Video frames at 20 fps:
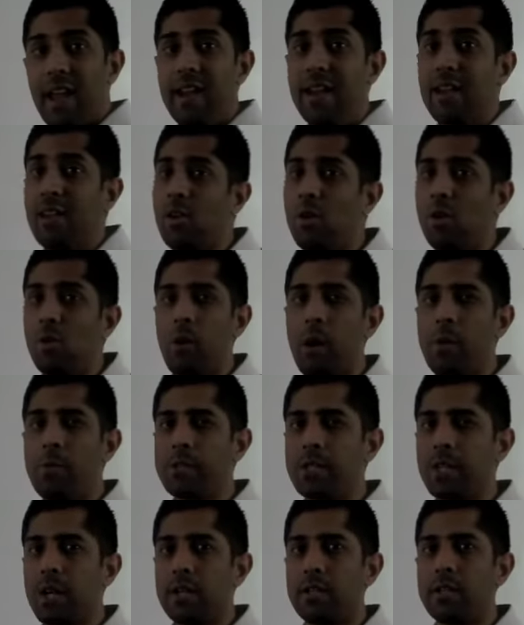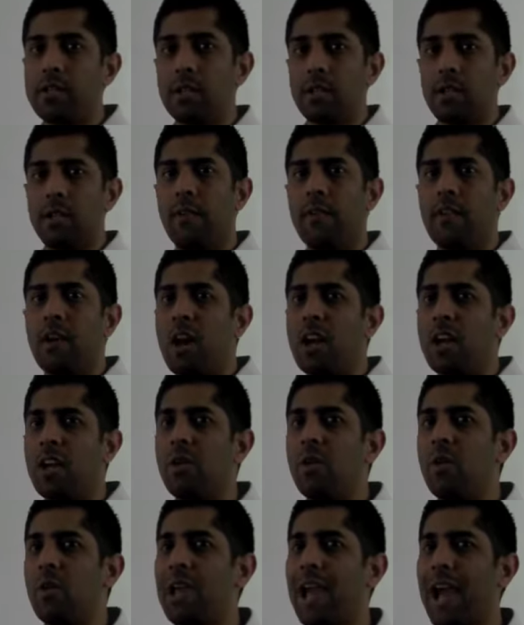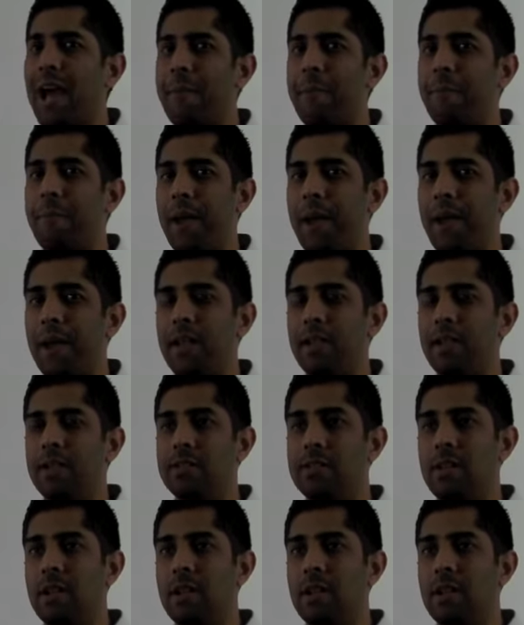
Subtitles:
any new websites that have got any new campaigns,